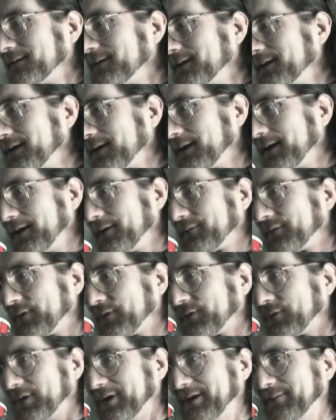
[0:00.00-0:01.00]
You don't have to
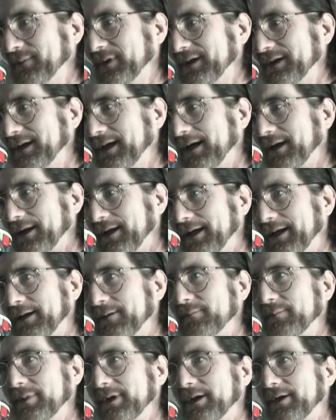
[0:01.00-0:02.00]
scream and yell at
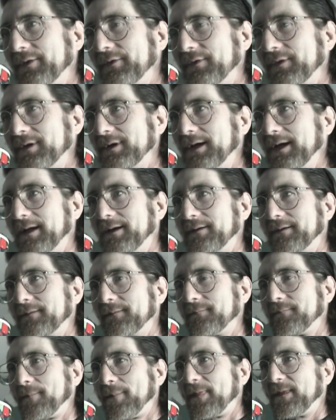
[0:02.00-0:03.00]
them because they're getting
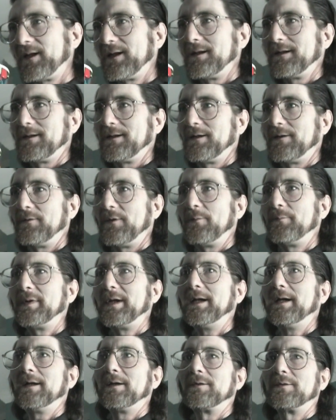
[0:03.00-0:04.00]
a
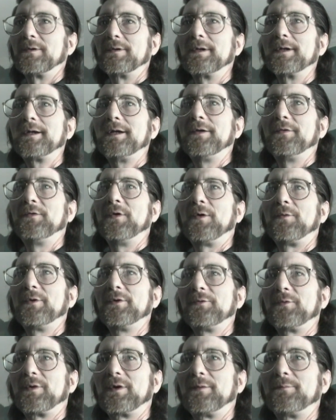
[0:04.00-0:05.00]
piano, and the kids
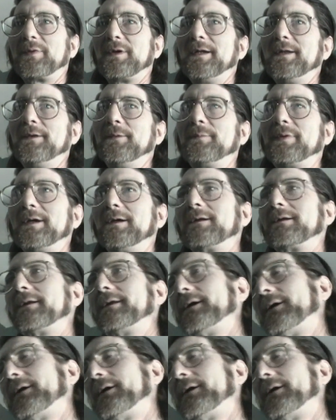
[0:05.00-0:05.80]
always want to play the piano. They